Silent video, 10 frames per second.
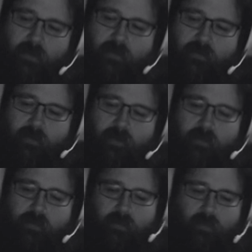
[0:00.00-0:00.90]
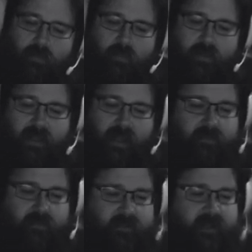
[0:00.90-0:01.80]
So what the
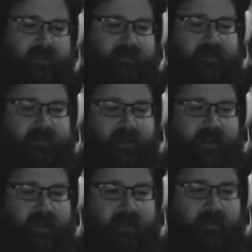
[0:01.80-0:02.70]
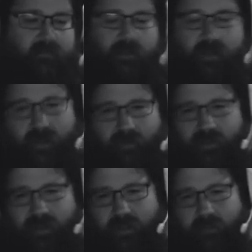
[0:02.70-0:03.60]
House does is they look at
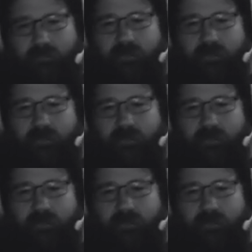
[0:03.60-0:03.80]
everything